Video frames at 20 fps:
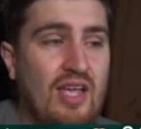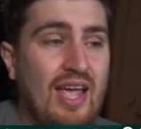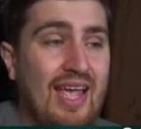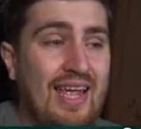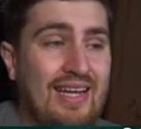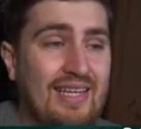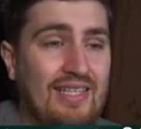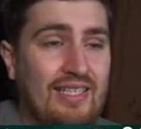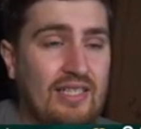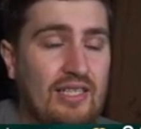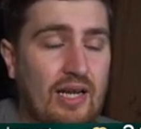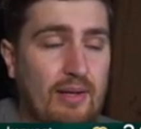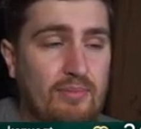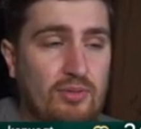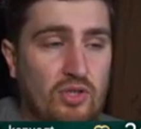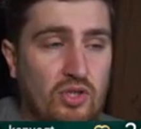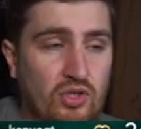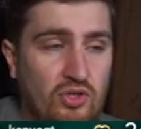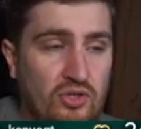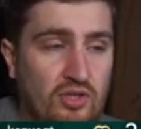Intercept's
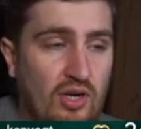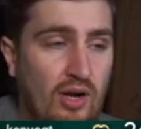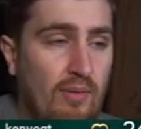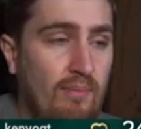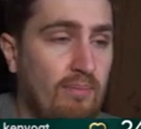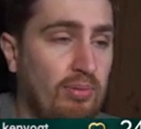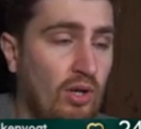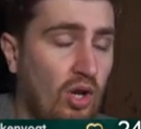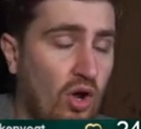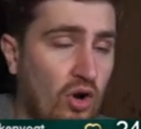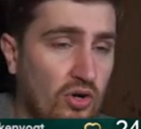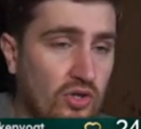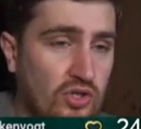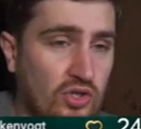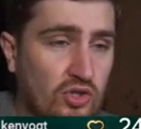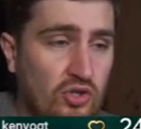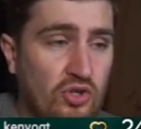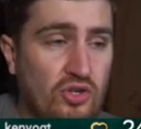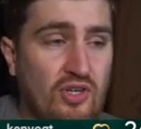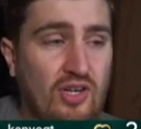good. Block's
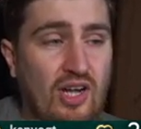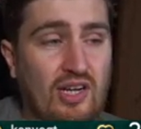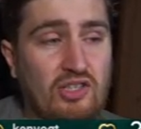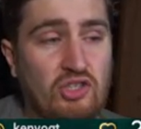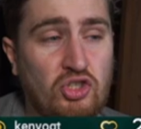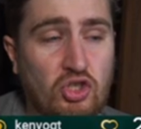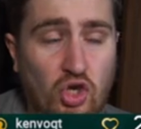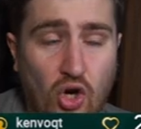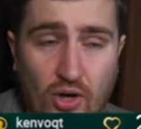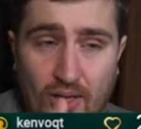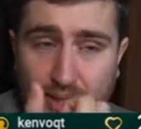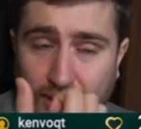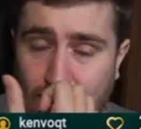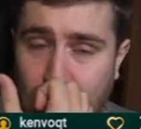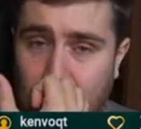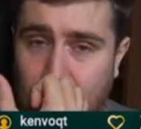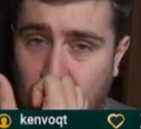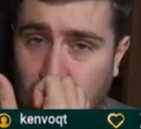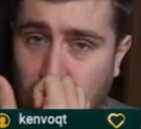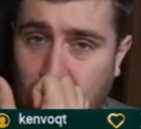good. Jockey
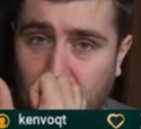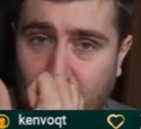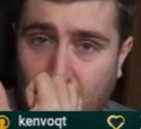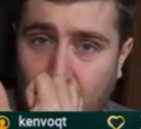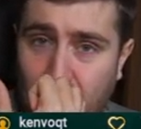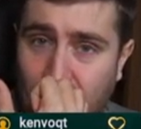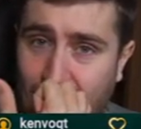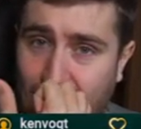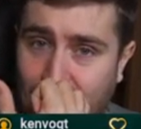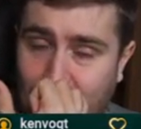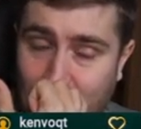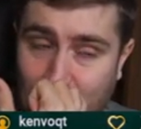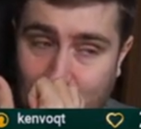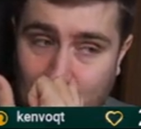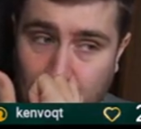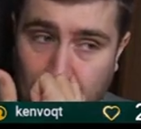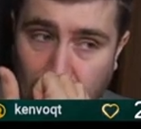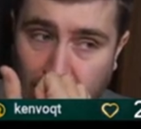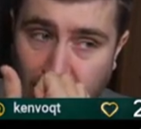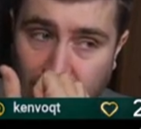is up there with
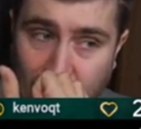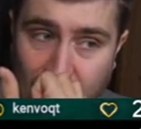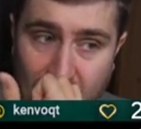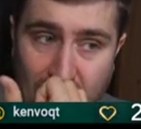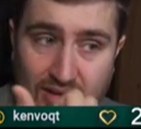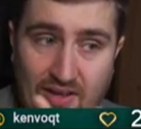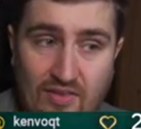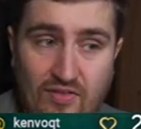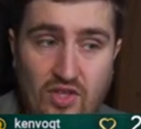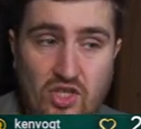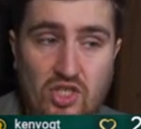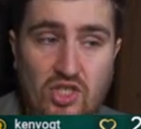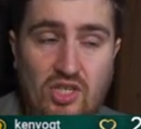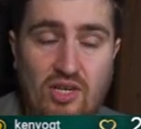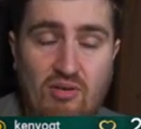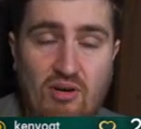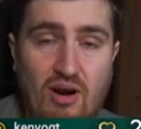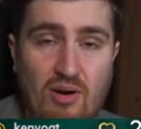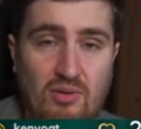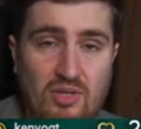anticipate this
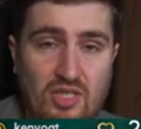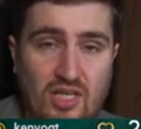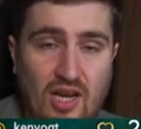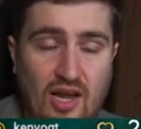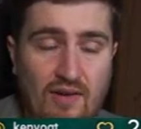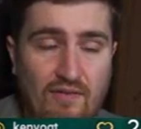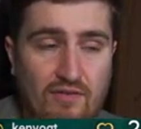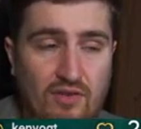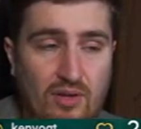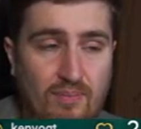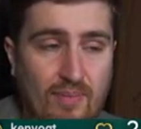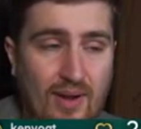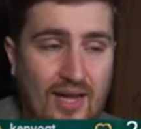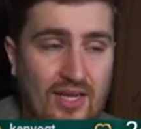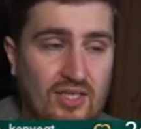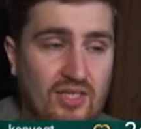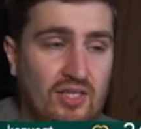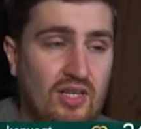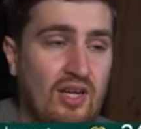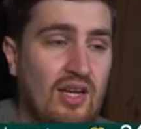year, I would say, for the
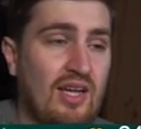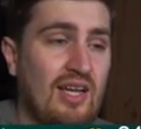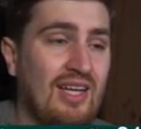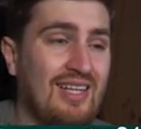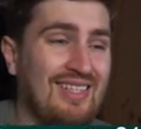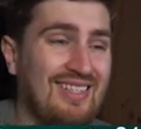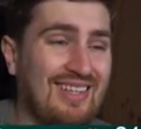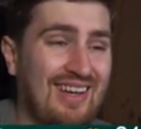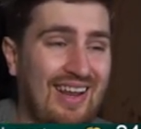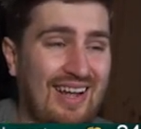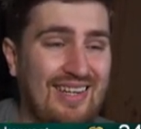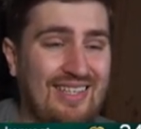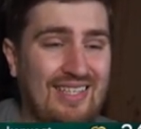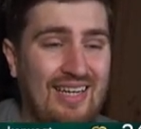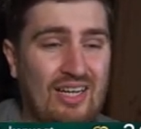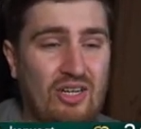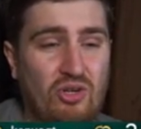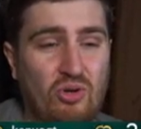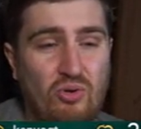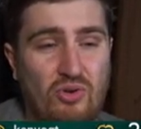best. Slide
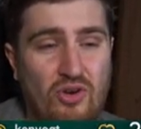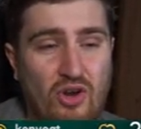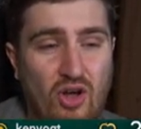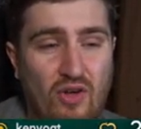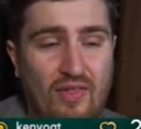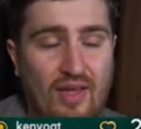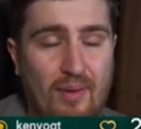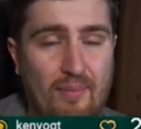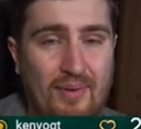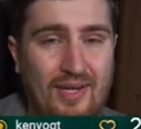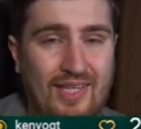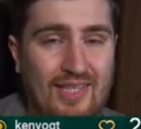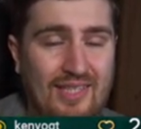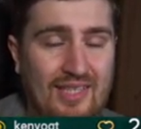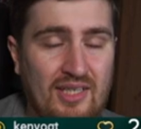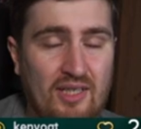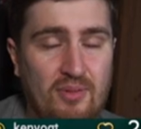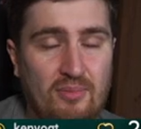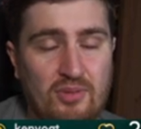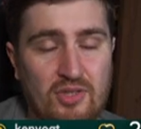tackle, not that big a
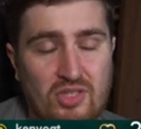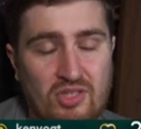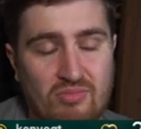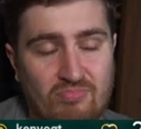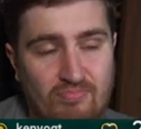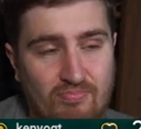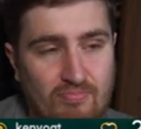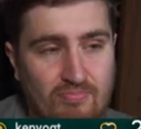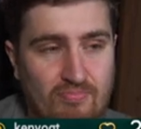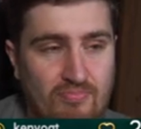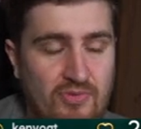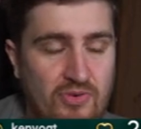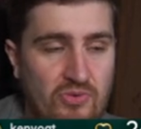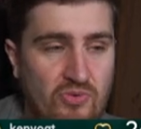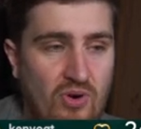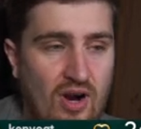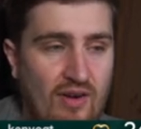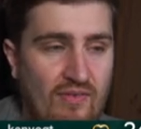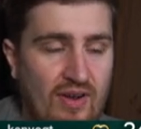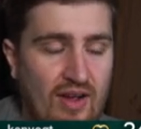deal, but it's, you'd
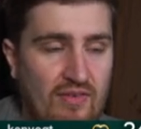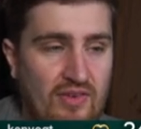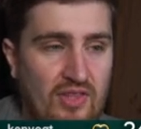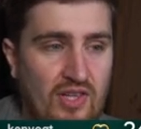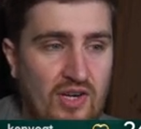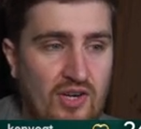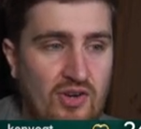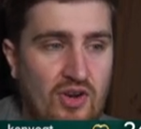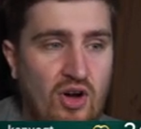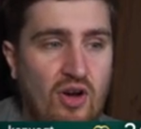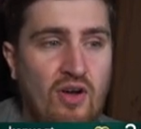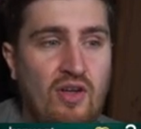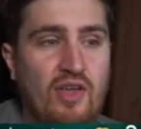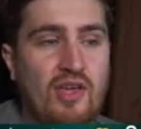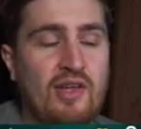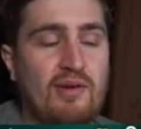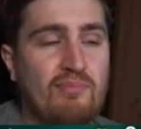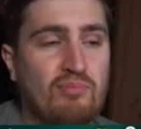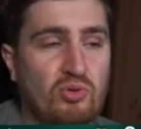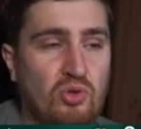rather have it than not.
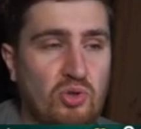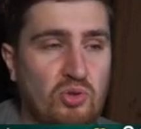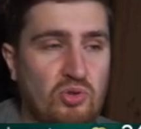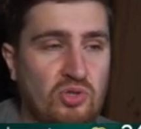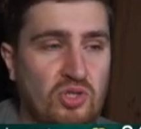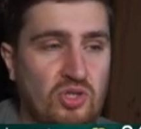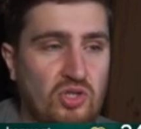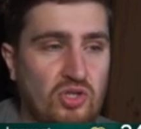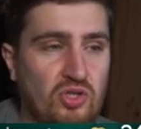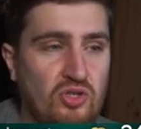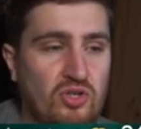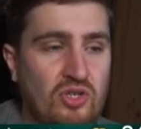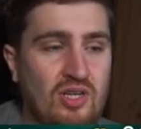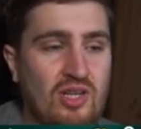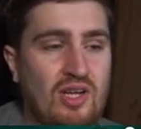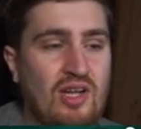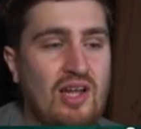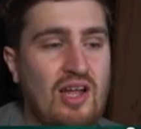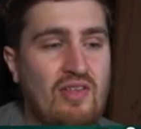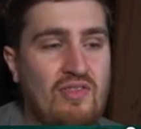Bruiser's good.
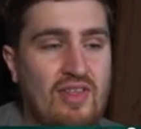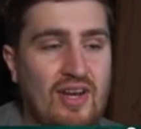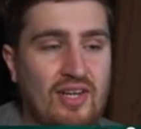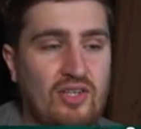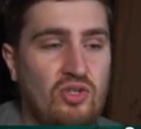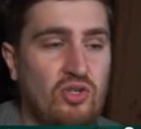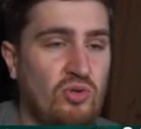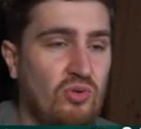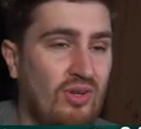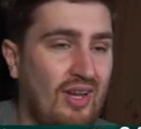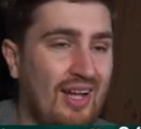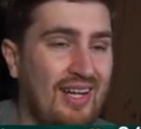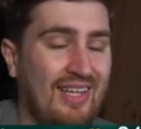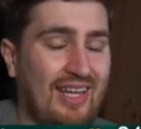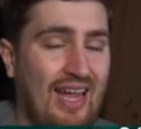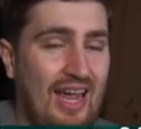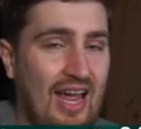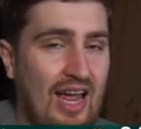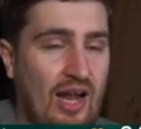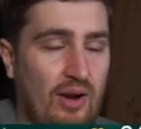And then I do
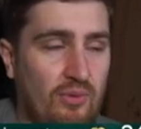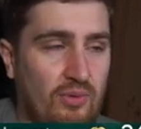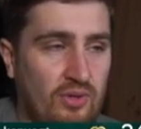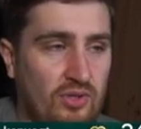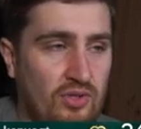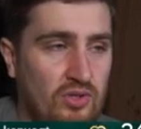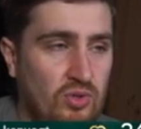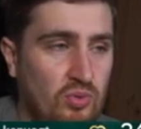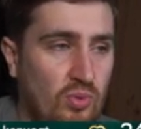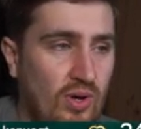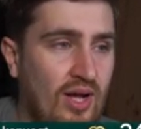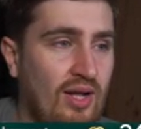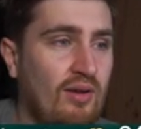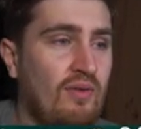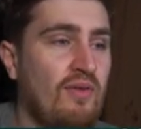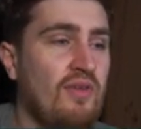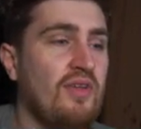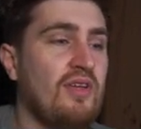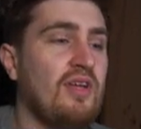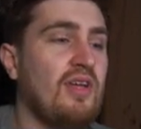like aerial as
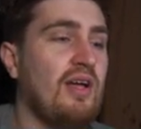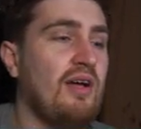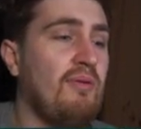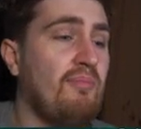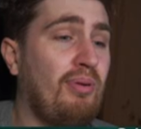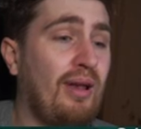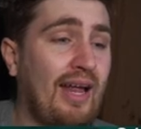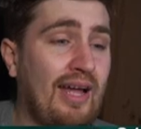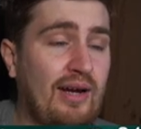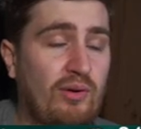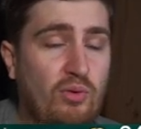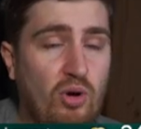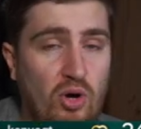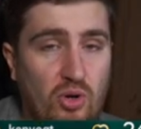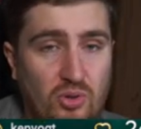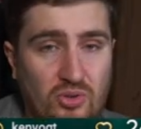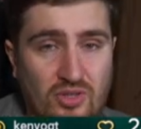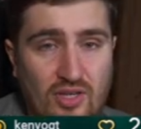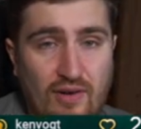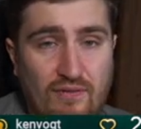well. Player
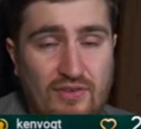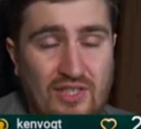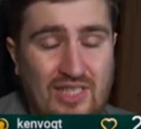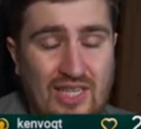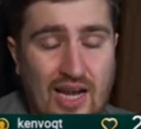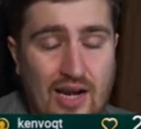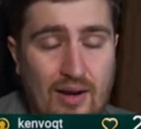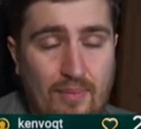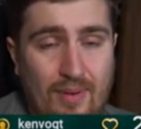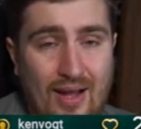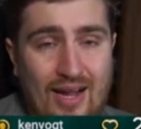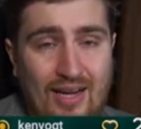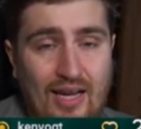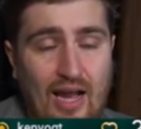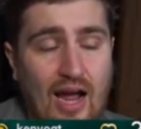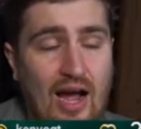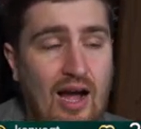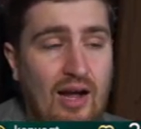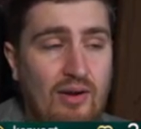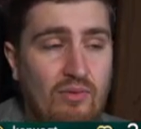roles for centre-back,
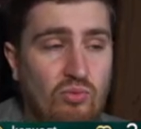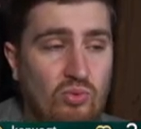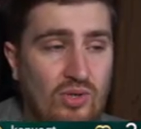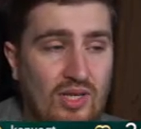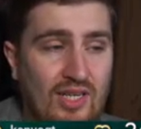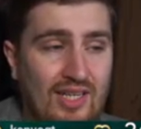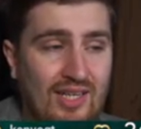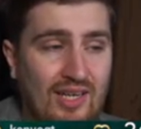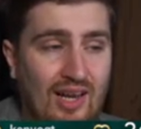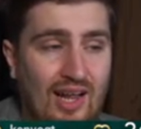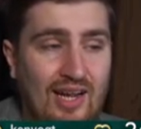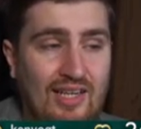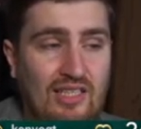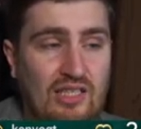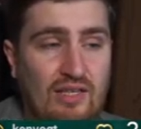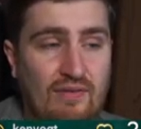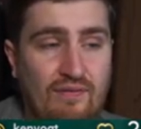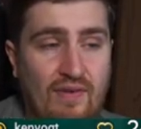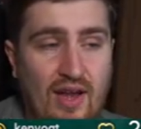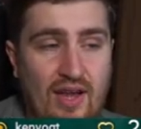I really like
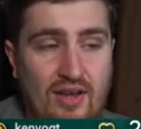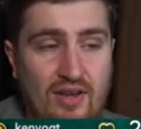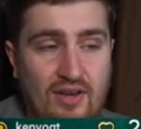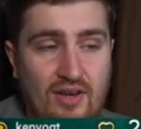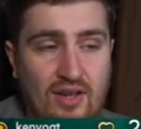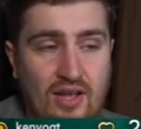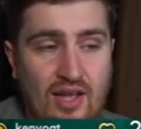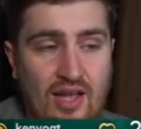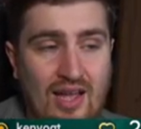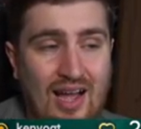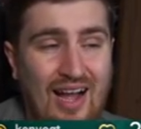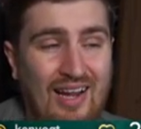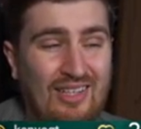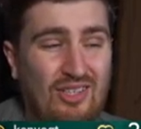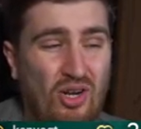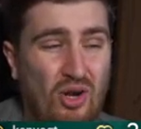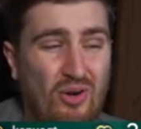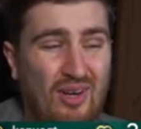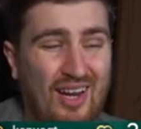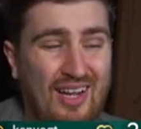defender. I
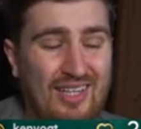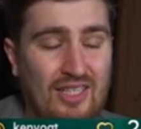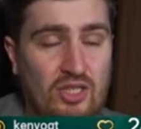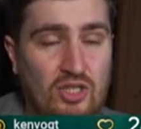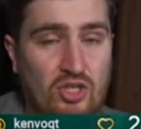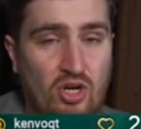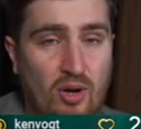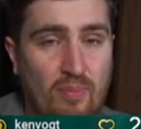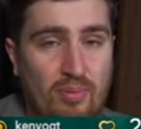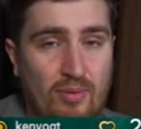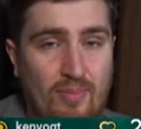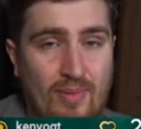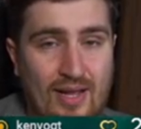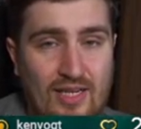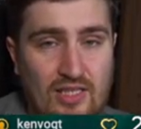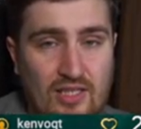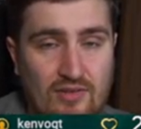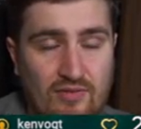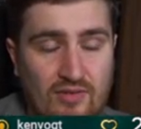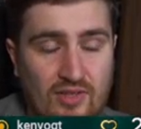don't like stopper
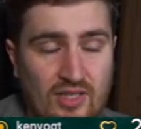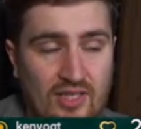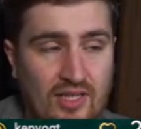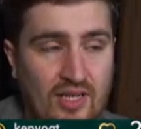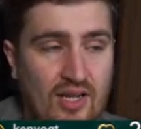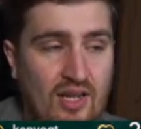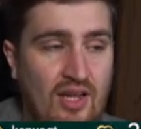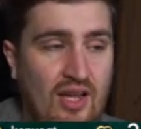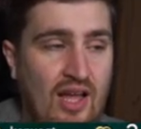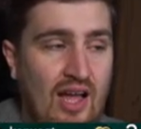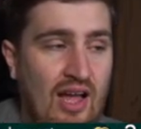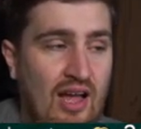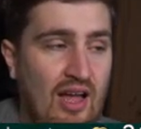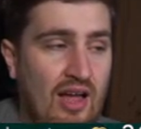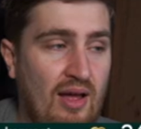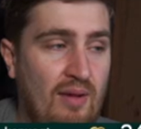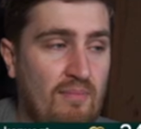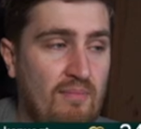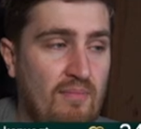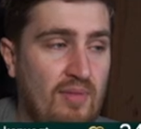massively.
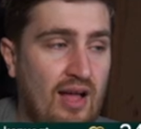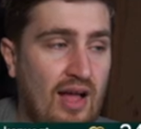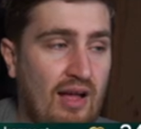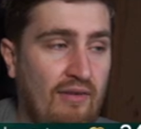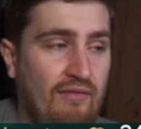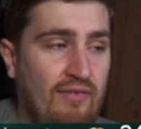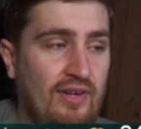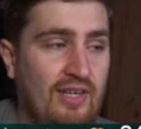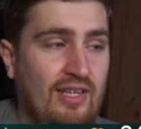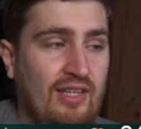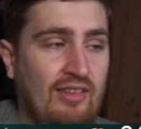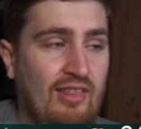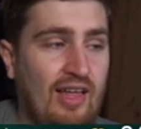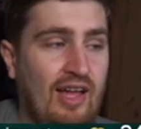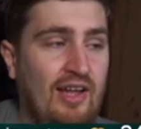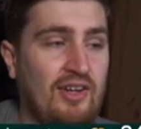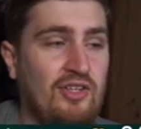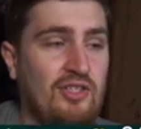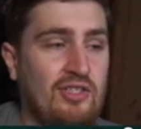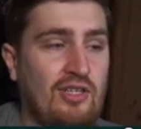I think
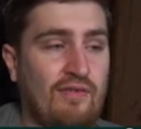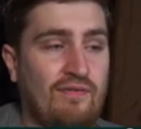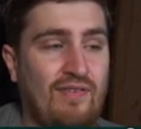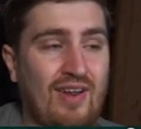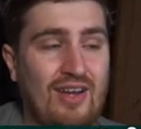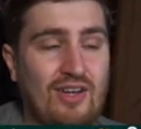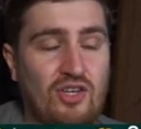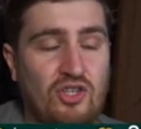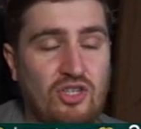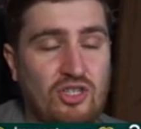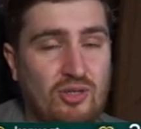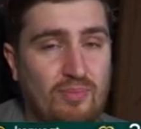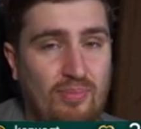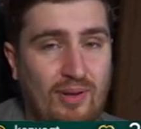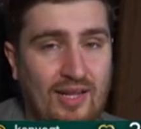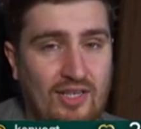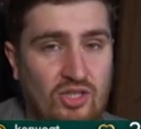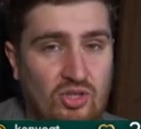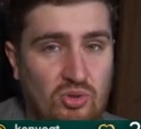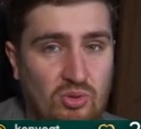that defender, you could
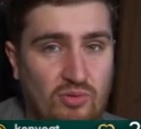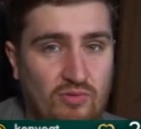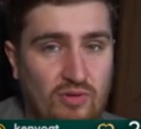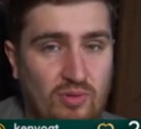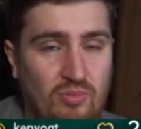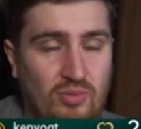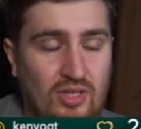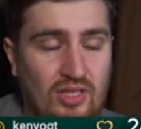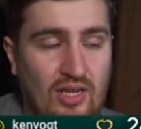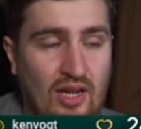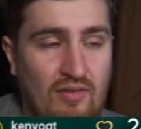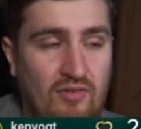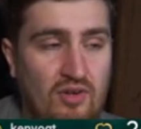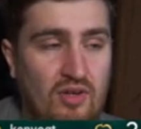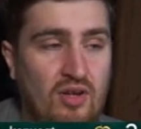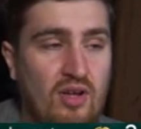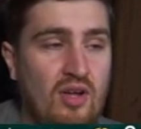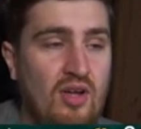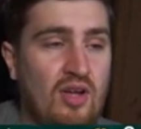play two of them together.